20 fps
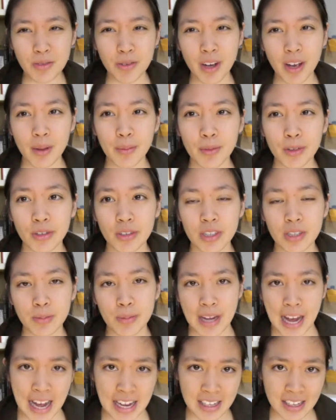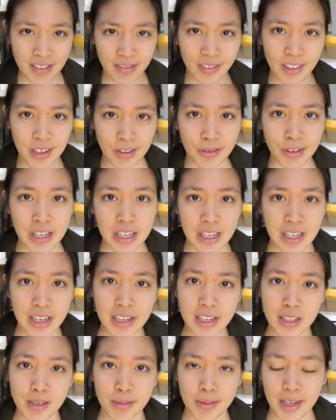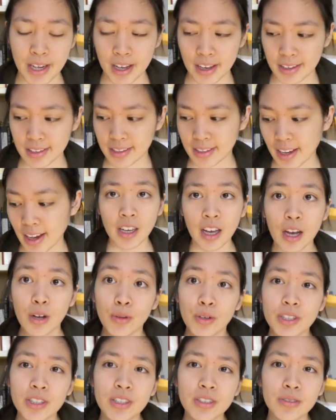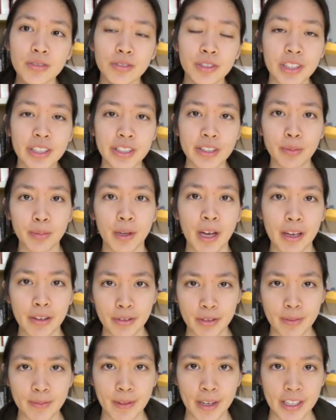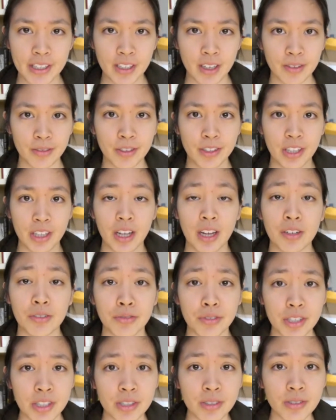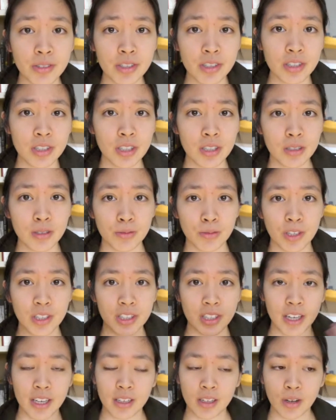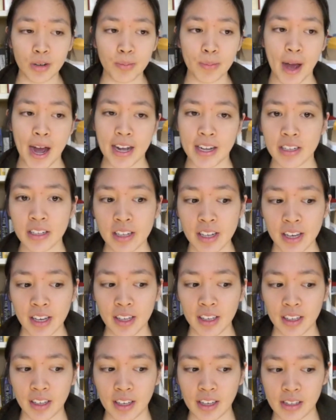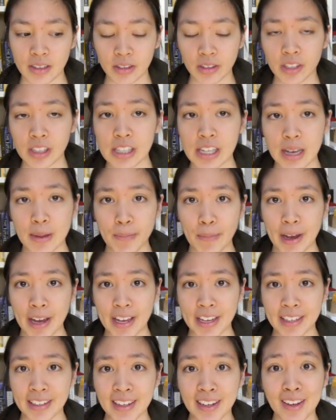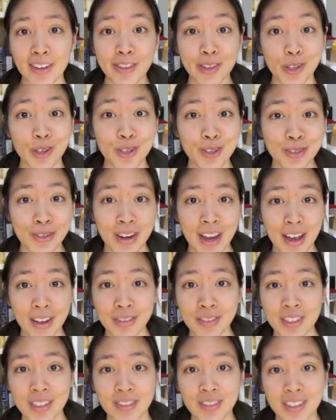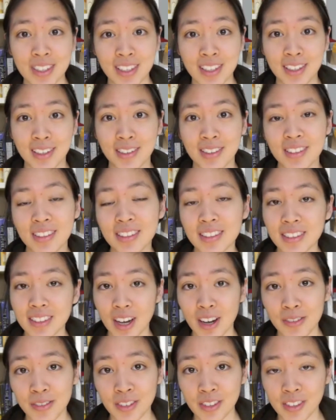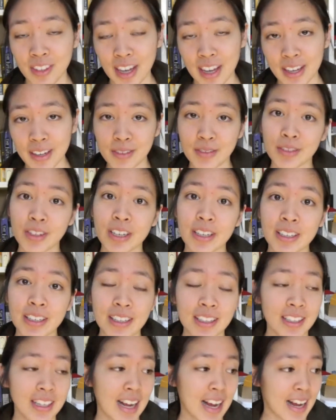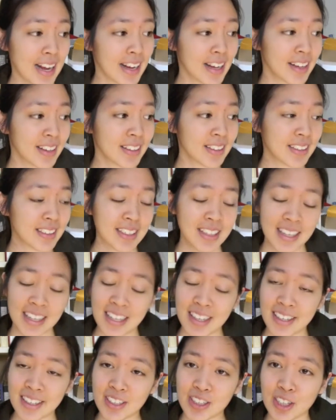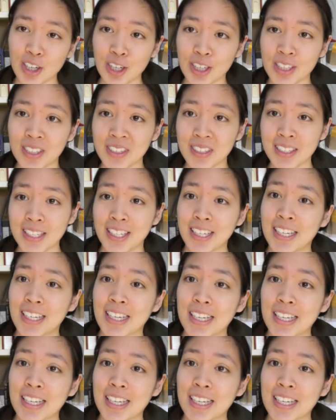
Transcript: why I'm going to be actively reading is because I want to really supply myself with a lot of resources once I go back and look at my third draft of the novel I had written and just,